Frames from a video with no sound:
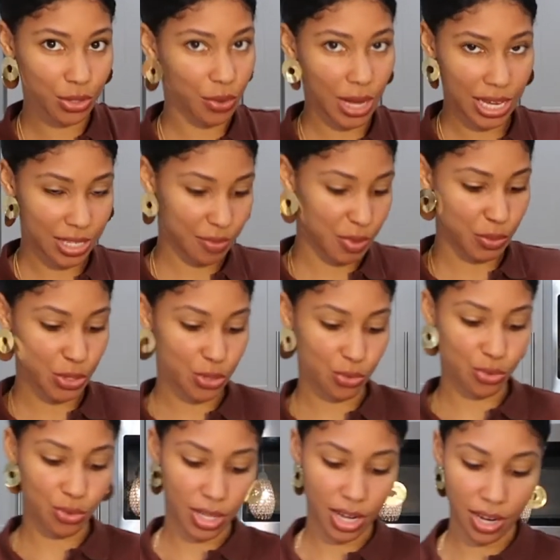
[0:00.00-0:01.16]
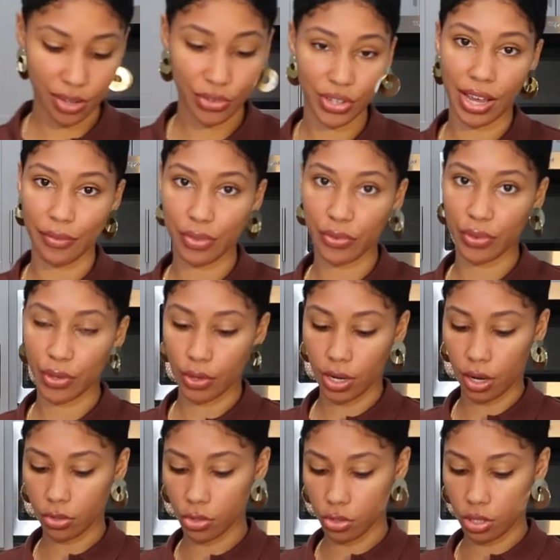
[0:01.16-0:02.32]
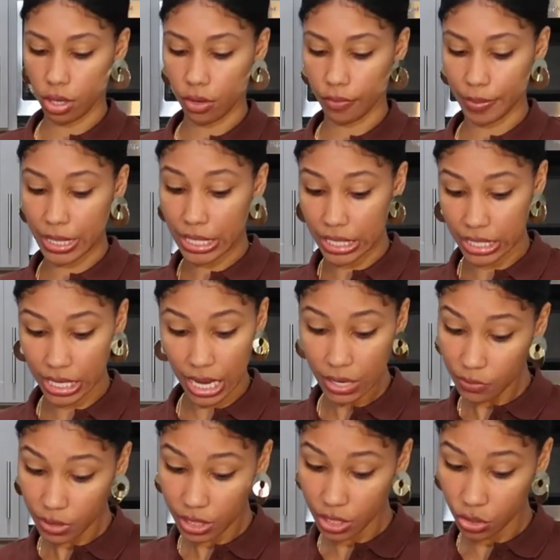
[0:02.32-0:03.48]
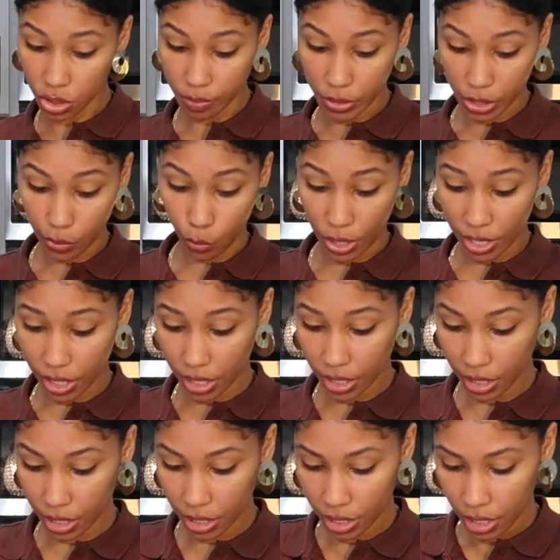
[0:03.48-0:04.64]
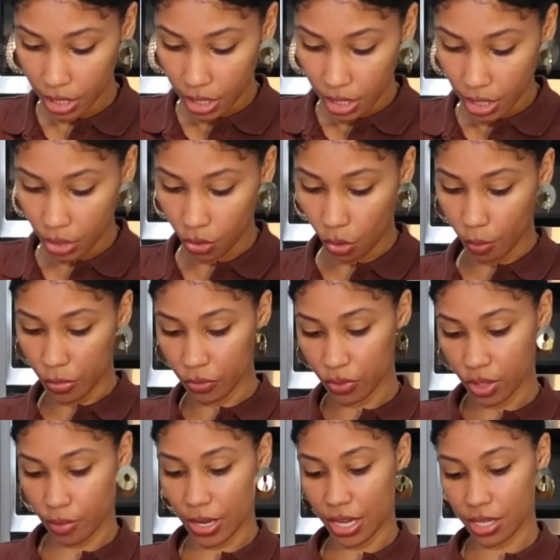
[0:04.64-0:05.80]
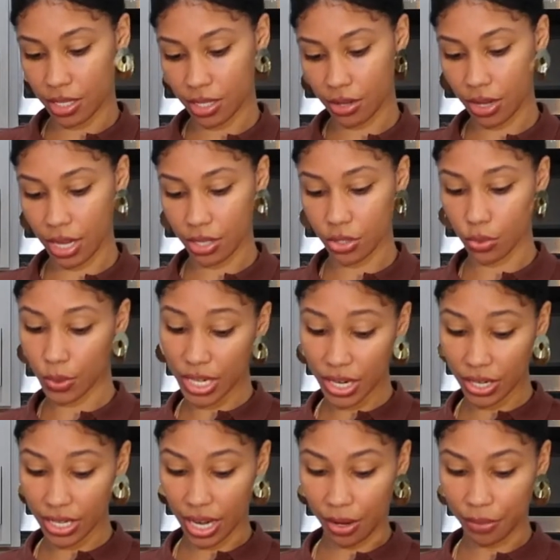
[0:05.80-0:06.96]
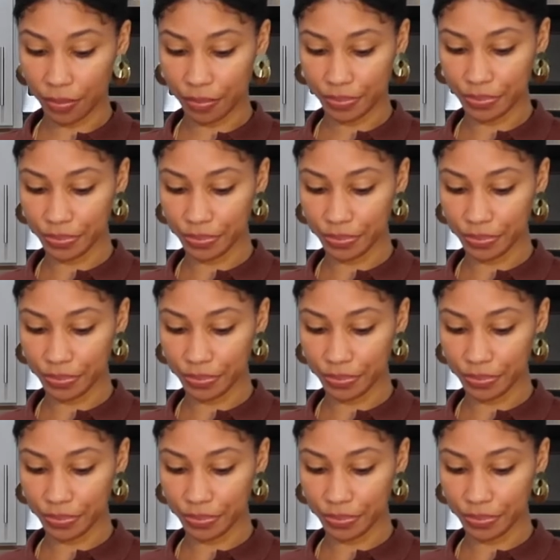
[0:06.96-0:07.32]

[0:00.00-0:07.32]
Don't ask me what you do there. gonna have to figure it out yourself because I really just be winging it and hoping for the best. Okay, so we're here now.